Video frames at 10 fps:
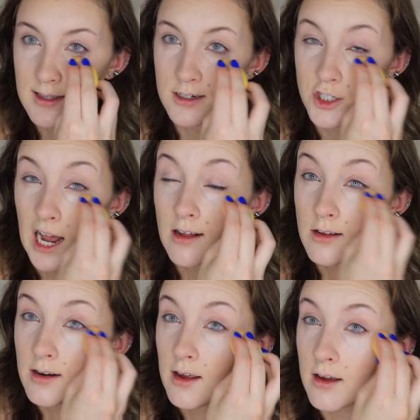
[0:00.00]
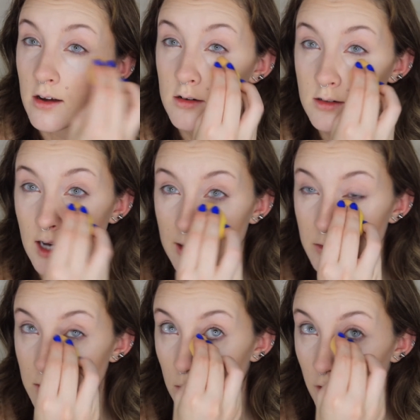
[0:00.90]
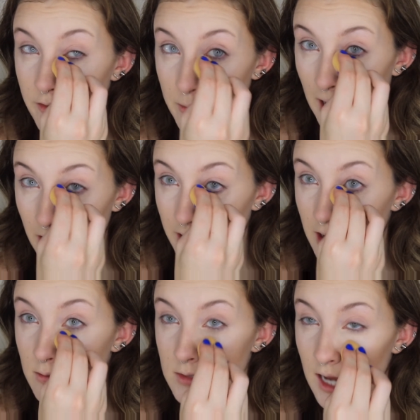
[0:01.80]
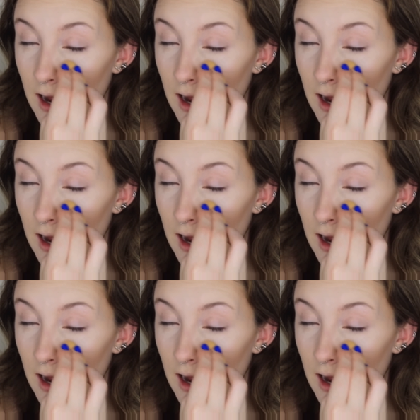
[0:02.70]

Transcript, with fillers: the Jaclyn Hill Times Morphe palette comes